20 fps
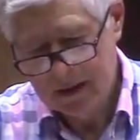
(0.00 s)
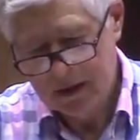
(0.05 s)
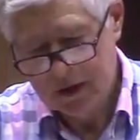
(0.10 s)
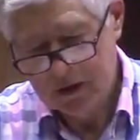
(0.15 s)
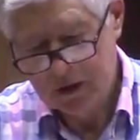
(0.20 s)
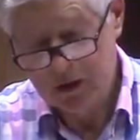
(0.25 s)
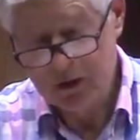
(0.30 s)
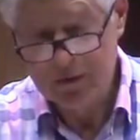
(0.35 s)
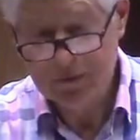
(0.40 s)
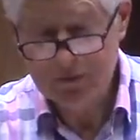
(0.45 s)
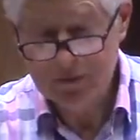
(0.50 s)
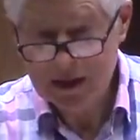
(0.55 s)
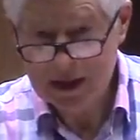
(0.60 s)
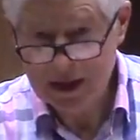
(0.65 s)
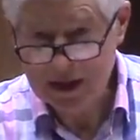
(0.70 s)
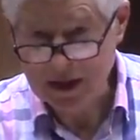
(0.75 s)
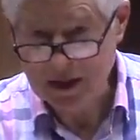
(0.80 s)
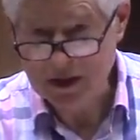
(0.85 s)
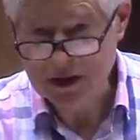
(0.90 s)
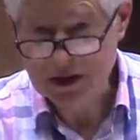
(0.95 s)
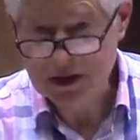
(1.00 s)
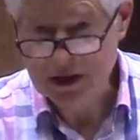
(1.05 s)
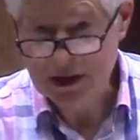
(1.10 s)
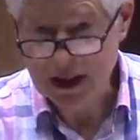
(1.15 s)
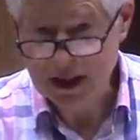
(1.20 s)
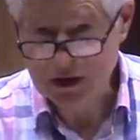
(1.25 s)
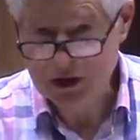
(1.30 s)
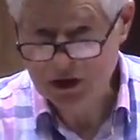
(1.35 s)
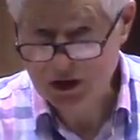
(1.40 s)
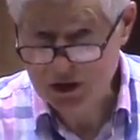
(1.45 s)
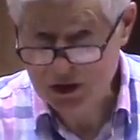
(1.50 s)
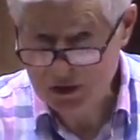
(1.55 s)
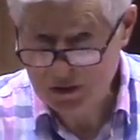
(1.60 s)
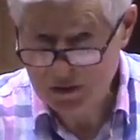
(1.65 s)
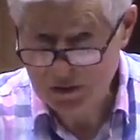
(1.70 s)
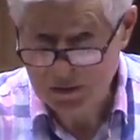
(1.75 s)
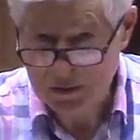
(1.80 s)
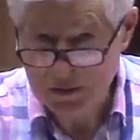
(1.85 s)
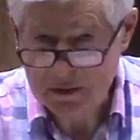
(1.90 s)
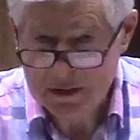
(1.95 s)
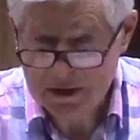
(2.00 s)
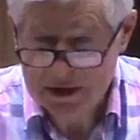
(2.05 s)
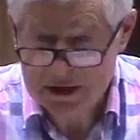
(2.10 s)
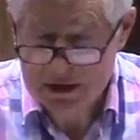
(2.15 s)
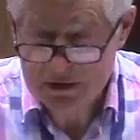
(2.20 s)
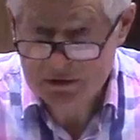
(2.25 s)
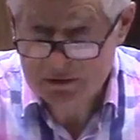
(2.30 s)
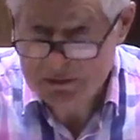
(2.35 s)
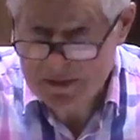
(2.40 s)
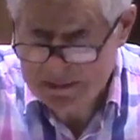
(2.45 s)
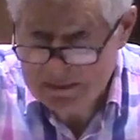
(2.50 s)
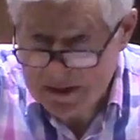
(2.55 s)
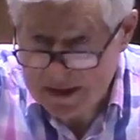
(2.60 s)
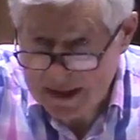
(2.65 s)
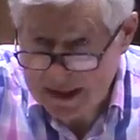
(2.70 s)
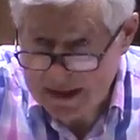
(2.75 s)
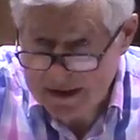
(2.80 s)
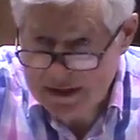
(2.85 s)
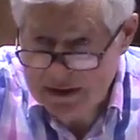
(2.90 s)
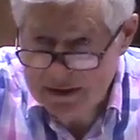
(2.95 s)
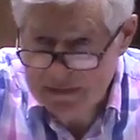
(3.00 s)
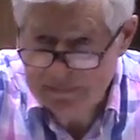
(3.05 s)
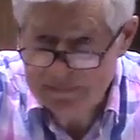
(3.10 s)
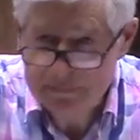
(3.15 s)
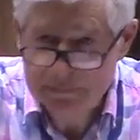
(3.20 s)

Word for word: Your feelings are true. Just remember that.